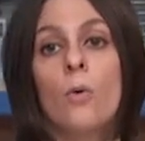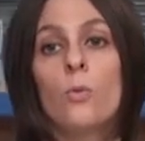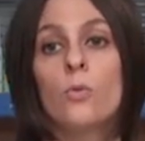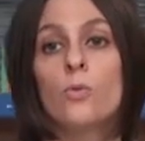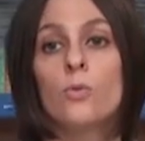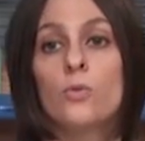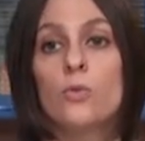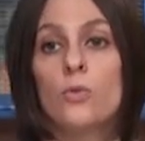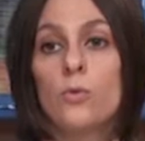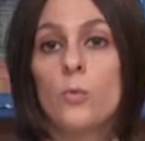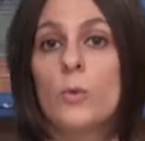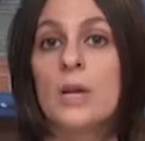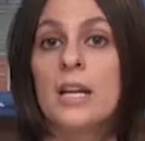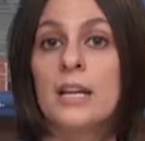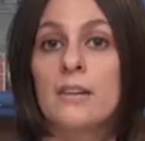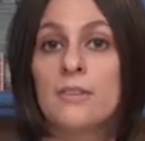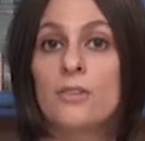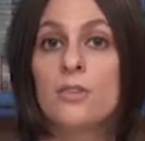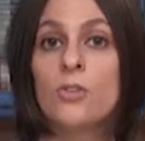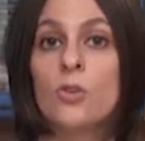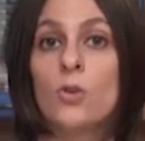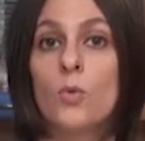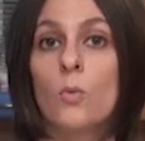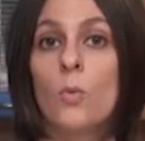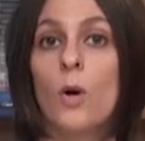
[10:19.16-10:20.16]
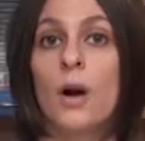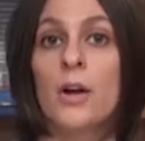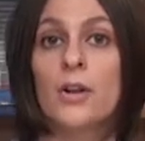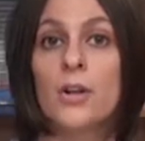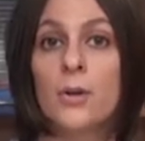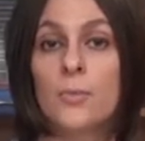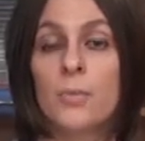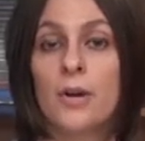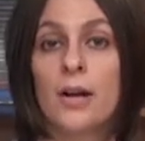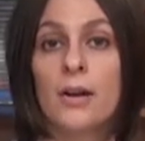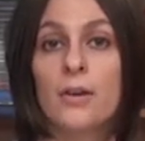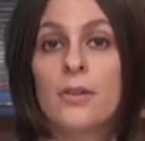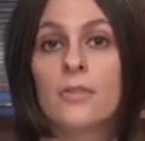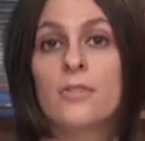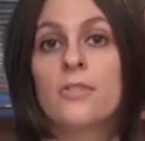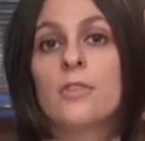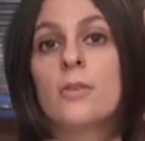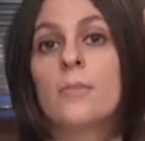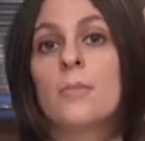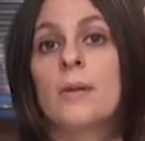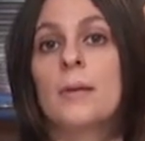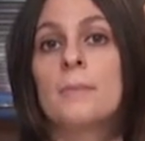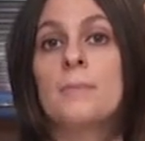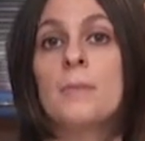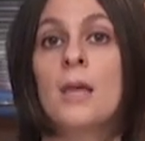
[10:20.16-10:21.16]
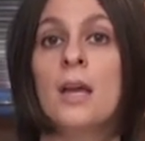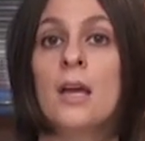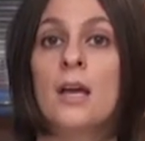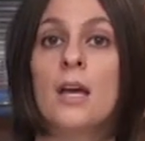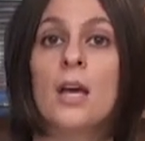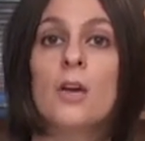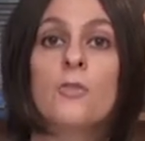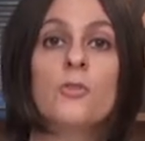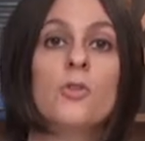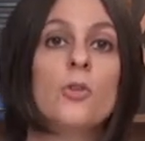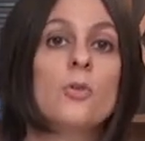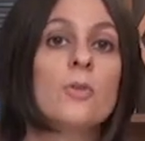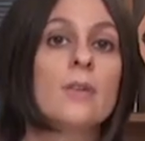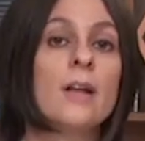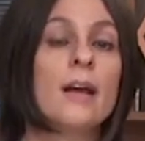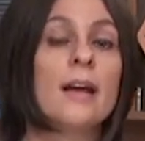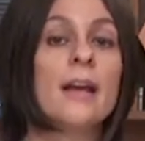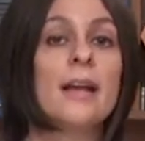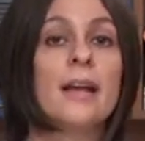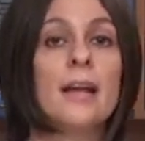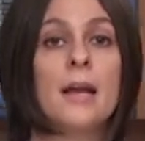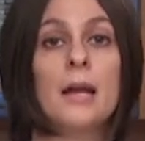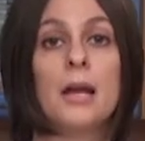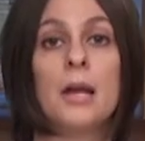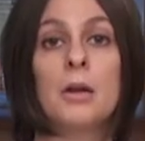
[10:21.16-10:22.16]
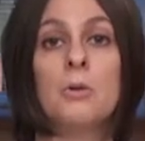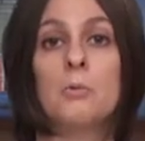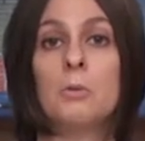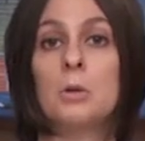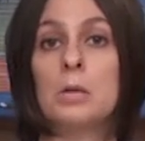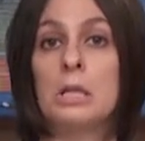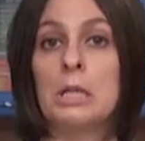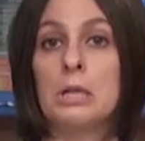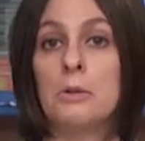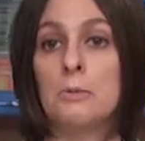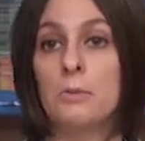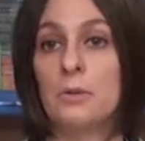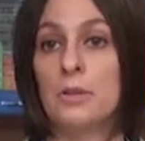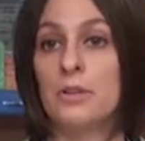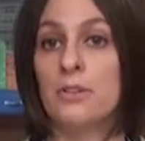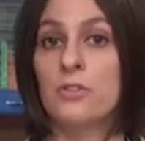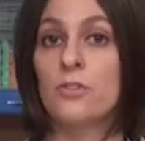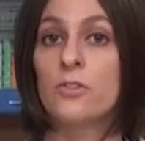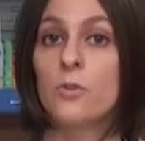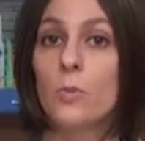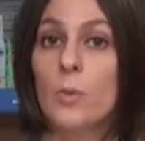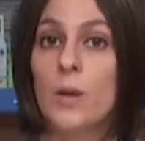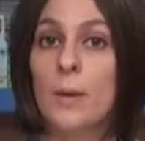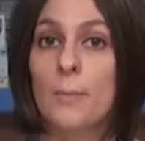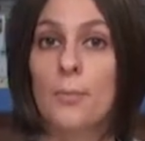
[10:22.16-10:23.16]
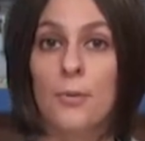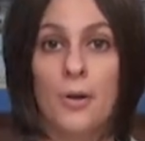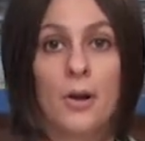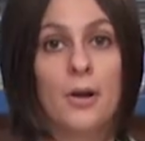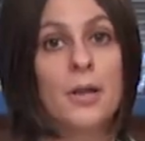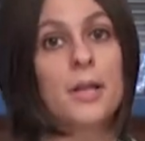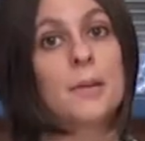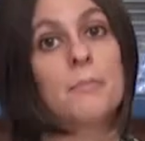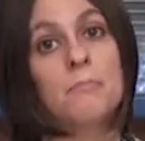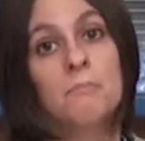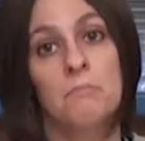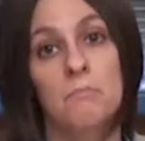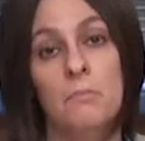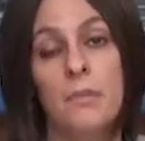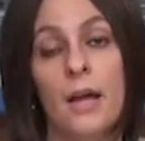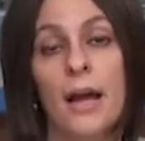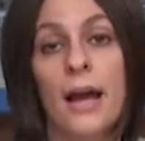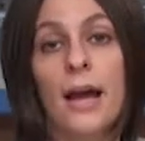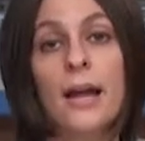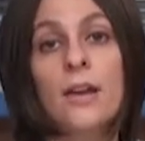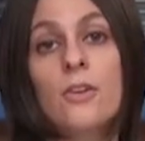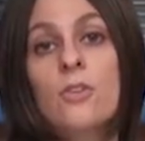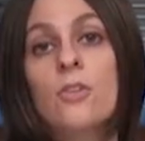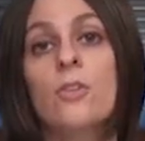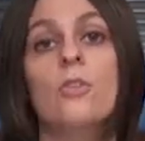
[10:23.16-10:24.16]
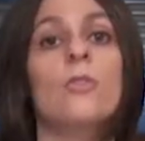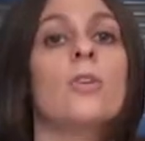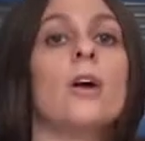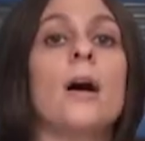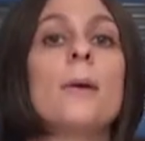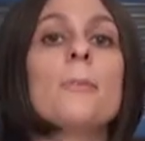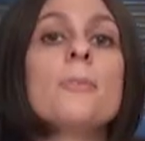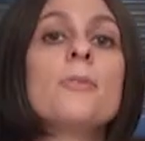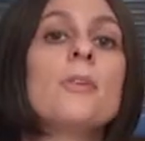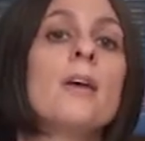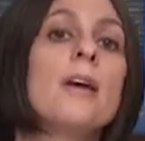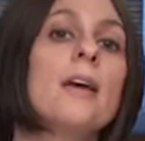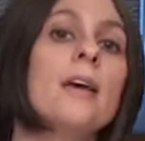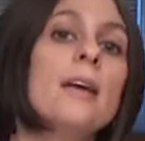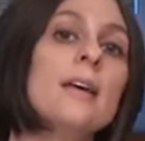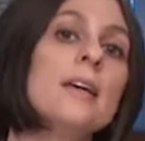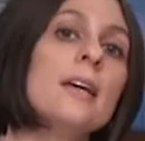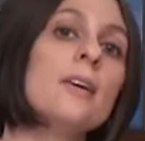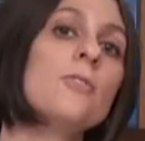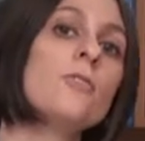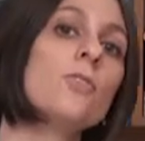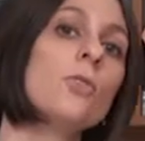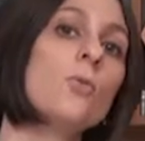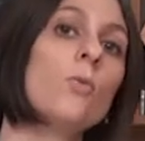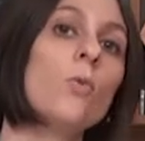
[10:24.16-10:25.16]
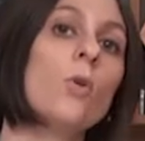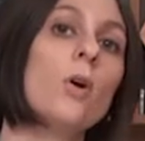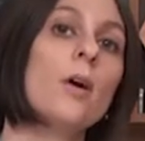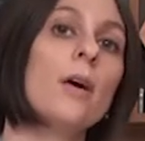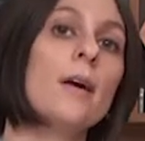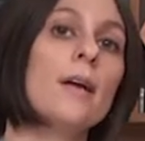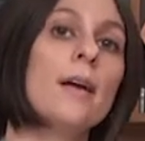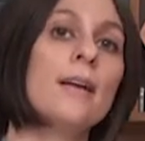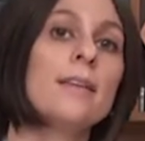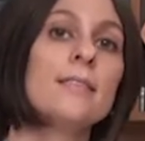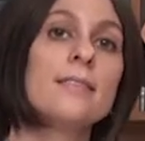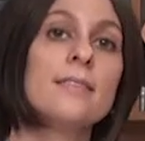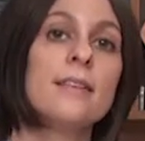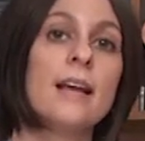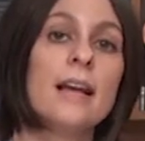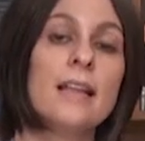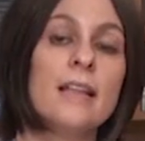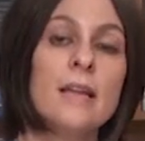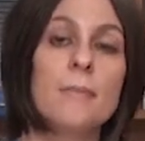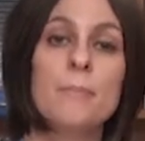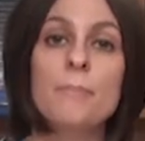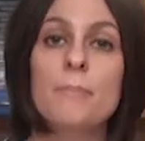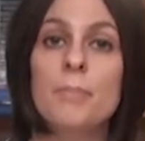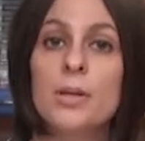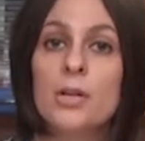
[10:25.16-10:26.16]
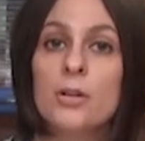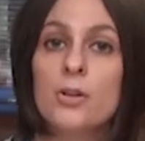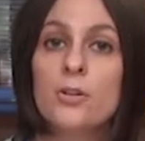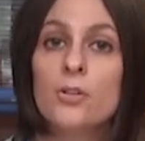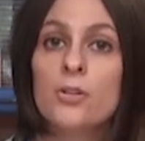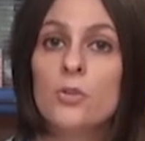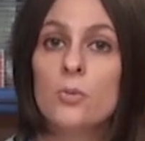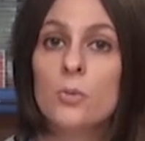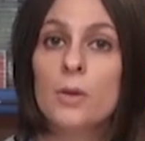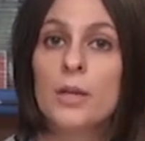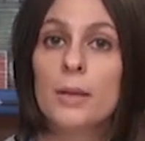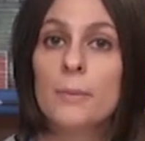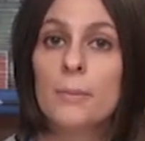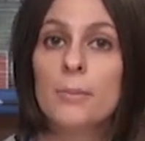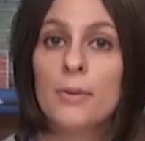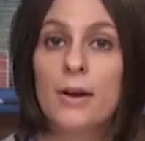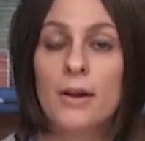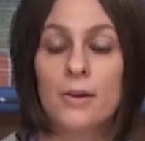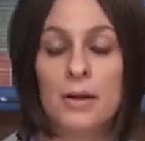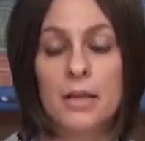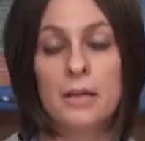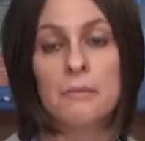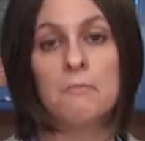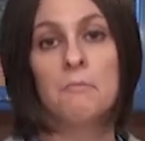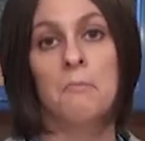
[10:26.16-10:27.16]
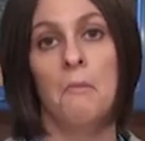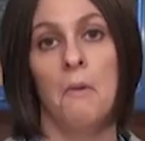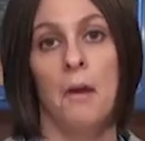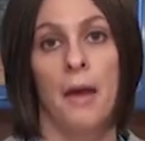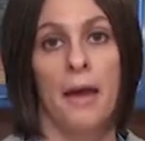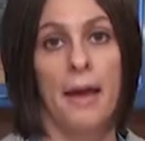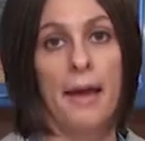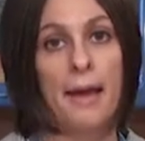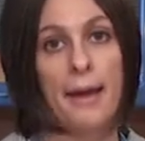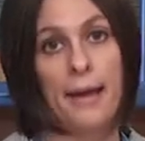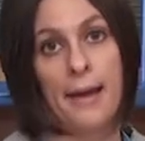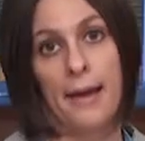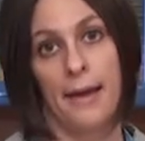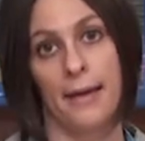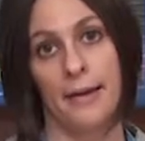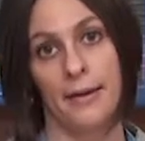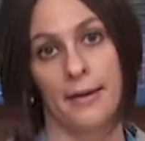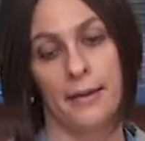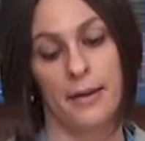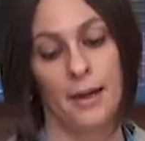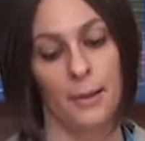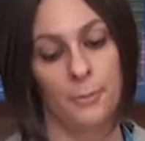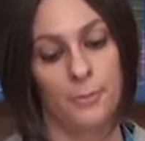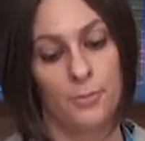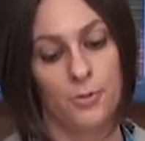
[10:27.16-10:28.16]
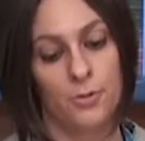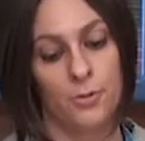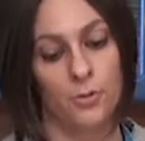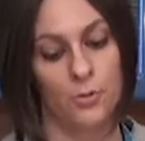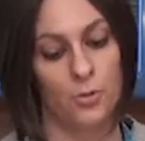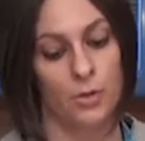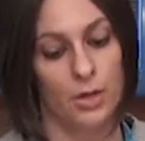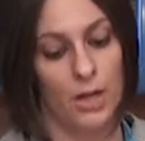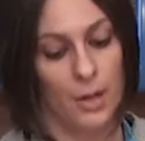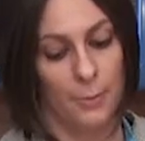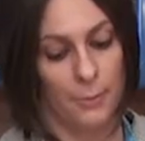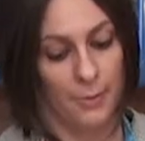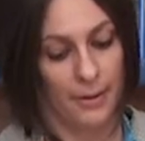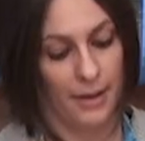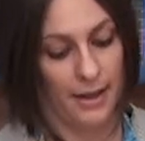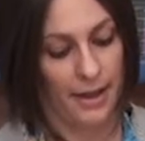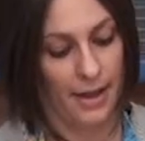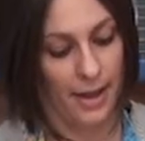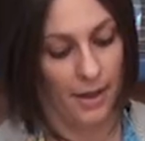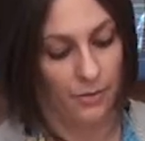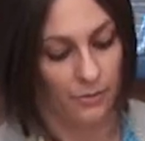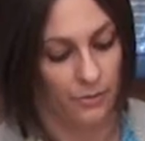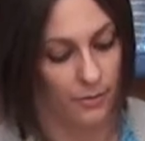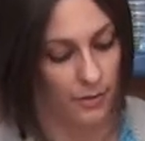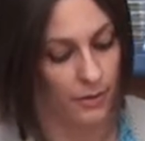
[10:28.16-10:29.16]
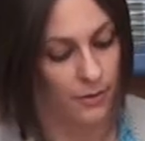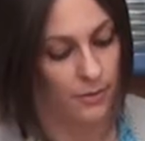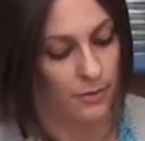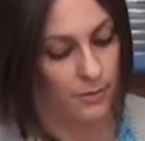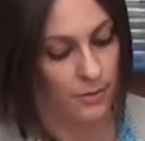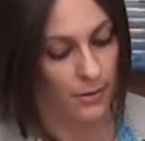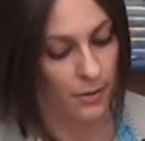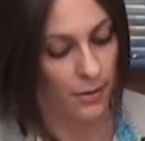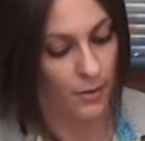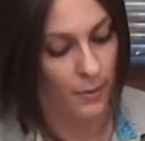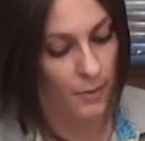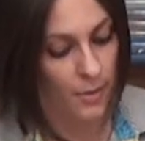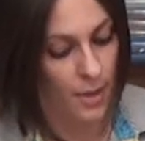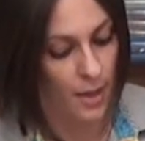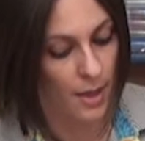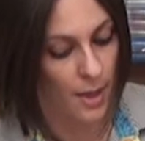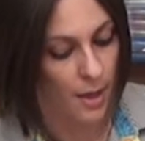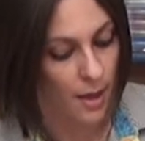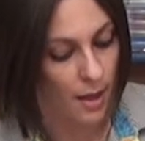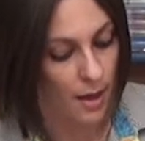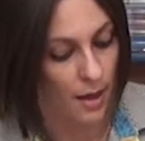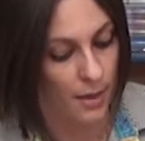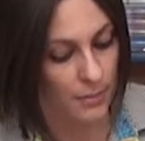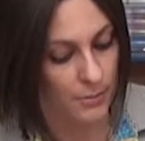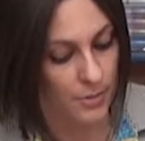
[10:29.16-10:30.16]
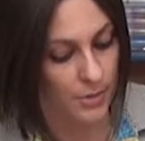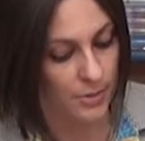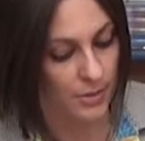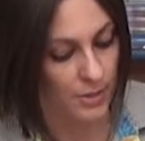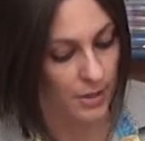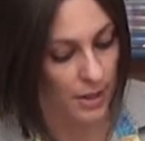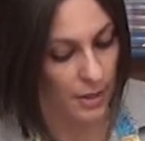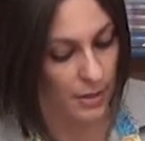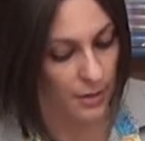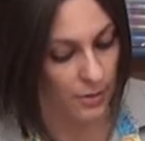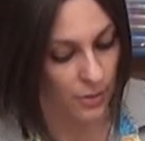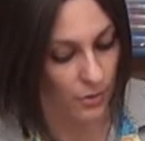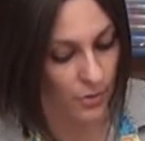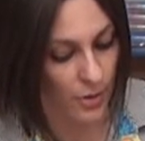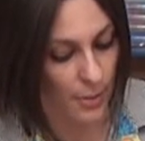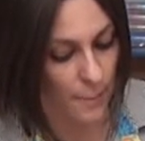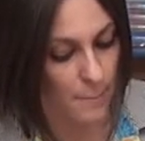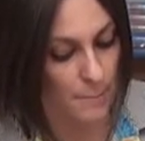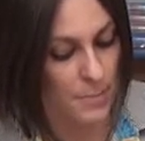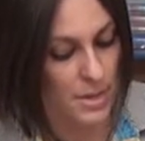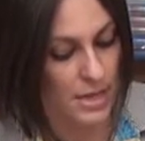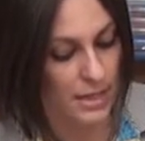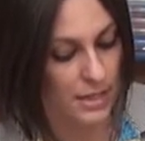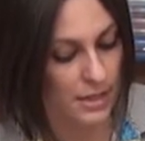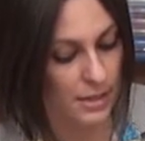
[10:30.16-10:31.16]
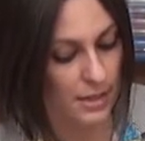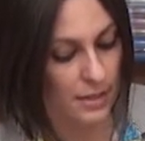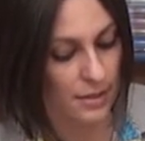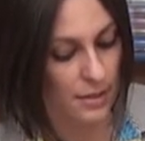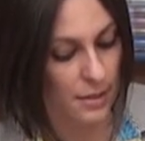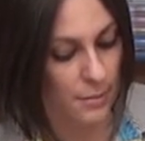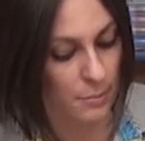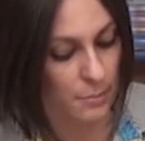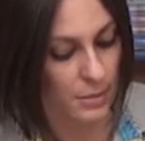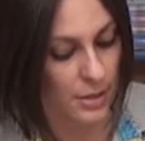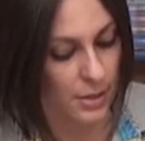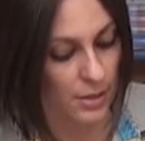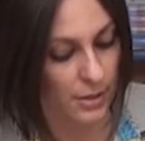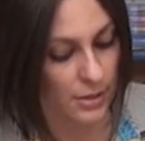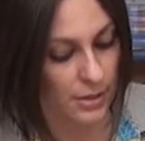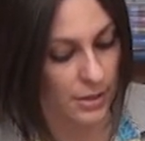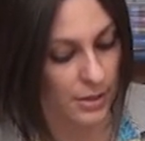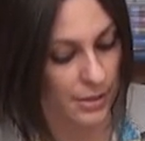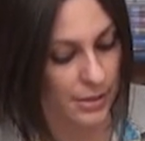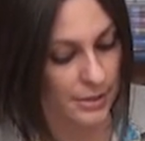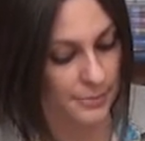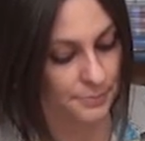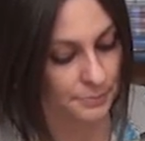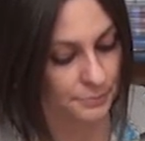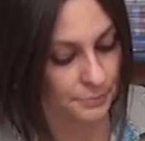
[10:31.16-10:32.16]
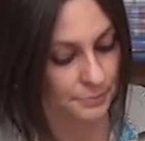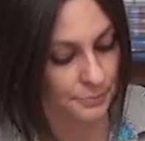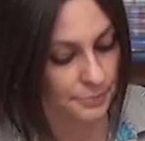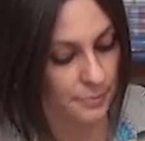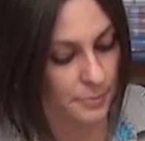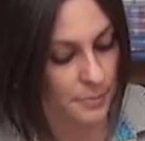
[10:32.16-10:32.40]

sweet you want your brownies to be. If you like a really, really sweet brownie, add 2 cups. If you want a slightly bittersweet brownie, add a cup to a cup and a half. So I'm just going to sort of meet it in the middle here.